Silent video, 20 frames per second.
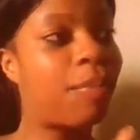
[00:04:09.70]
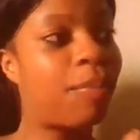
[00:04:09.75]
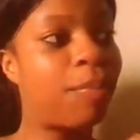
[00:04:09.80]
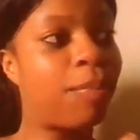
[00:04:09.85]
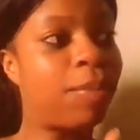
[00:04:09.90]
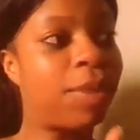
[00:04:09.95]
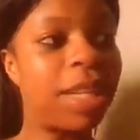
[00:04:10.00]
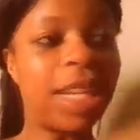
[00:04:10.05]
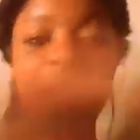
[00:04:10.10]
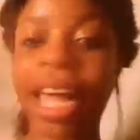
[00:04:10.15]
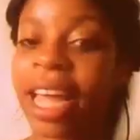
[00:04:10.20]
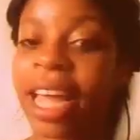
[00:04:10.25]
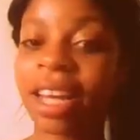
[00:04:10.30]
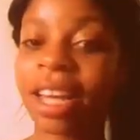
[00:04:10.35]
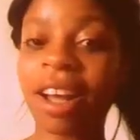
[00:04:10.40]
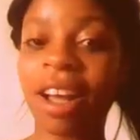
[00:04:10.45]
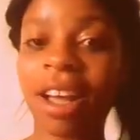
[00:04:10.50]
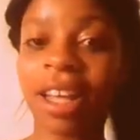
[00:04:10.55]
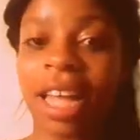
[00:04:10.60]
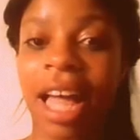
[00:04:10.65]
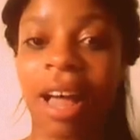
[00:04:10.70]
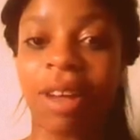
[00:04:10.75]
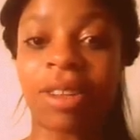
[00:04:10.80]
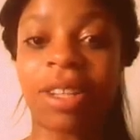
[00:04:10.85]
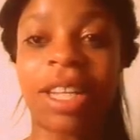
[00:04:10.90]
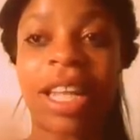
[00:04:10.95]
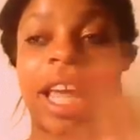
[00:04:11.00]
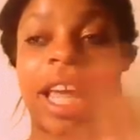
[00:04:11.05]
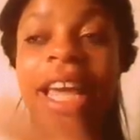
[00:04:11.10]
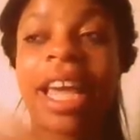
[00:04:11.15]
Lay it all
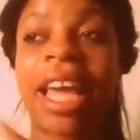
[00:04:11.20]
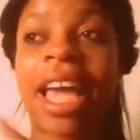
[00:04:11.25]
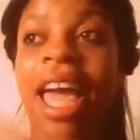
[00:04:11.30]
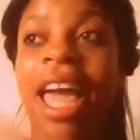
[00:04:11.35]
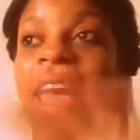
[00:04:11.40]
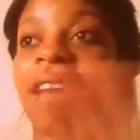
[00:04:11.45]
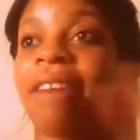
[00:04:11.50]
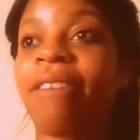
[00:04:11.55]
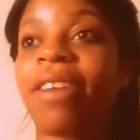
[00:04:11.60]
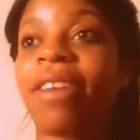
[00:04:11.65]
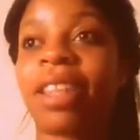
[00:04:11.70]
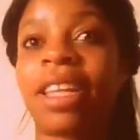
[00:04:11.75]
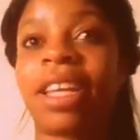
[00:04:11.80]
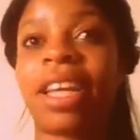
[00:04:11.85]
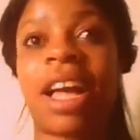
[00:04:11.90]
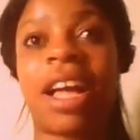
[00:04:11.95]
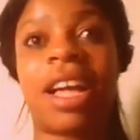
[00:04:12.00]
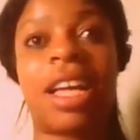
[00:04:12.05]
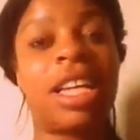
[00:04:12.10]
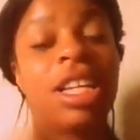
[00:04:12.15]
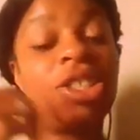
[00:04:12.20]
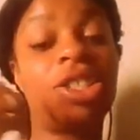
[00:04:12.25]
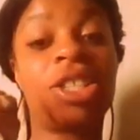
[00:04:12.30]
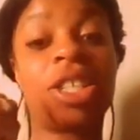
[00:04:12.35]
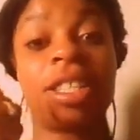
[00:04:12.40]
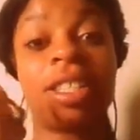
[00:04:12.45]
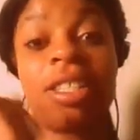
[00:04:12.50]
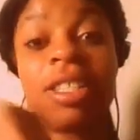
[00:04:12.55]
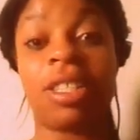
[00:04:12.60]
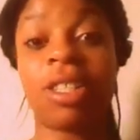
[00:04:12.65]
out. Lay everything out and
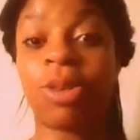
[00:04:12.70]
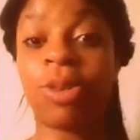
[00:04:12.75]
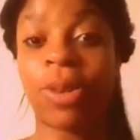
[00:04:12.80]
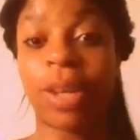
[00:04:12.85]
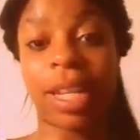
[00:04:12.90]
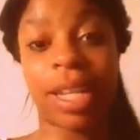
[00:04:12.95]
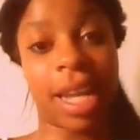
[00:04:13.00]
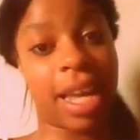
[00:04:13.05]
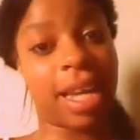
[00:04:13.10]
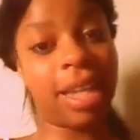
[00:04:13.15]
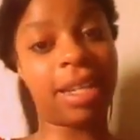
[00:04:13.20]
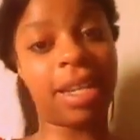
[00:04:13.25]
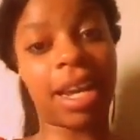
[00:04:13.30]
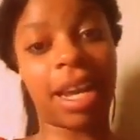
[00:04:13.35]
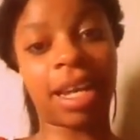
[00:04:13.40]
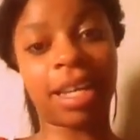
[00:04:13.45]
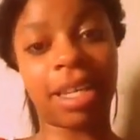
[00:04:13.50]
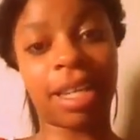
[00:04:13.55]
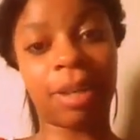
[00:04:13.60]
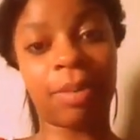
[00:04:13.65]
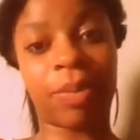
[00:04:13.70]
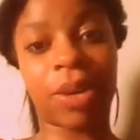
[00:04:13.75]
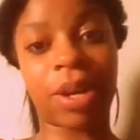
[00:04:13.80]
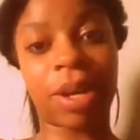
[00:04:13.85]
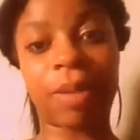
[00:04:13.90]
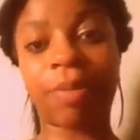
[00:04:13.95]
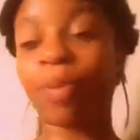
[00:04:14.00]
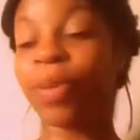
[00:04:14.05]
just do it like Nike, bruh.